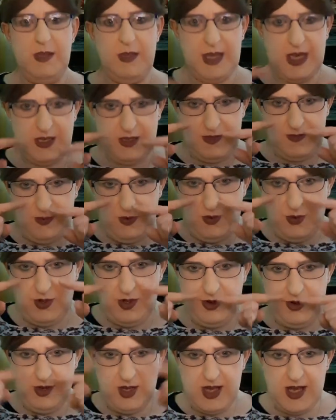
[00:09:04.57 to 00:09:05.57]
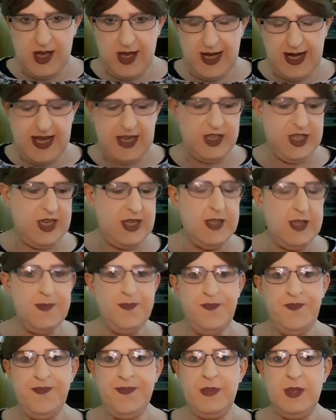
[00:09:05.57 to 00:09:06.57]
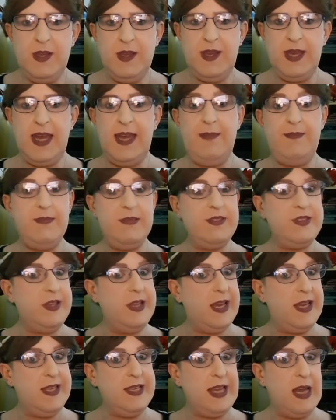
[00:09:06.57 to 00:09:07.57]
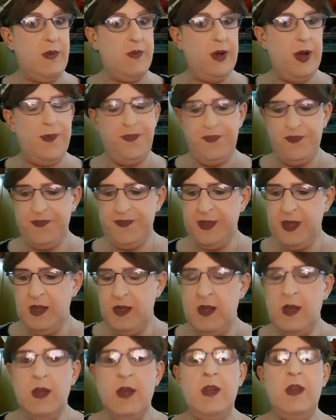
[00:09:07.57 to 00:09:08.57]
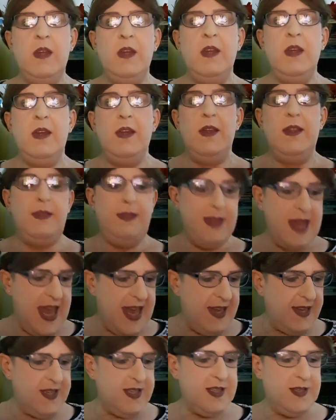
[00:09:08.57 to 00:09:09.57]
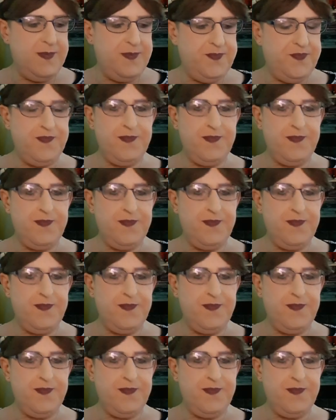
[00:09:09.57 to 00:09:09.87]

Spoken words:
that's for your eyelashes. Okay, so that's that one. Next,